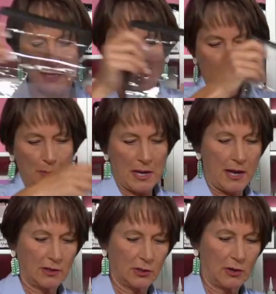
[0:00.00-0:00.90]
ink
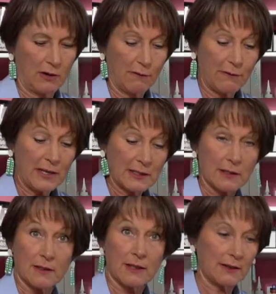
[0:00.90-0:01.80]
pads are going to
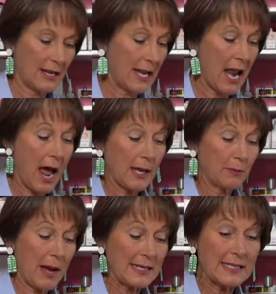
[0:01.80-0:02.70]
fit. in the nine
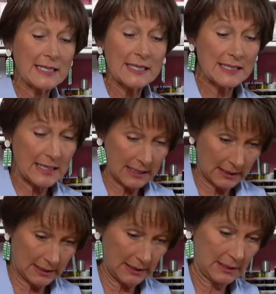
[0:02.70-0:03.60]
by
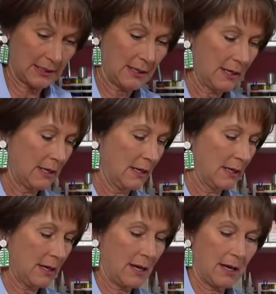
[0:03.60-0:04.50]
six,
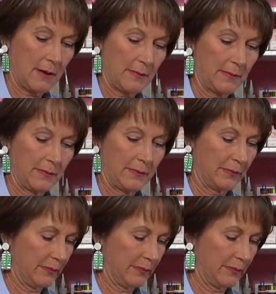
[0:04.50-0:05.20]
um,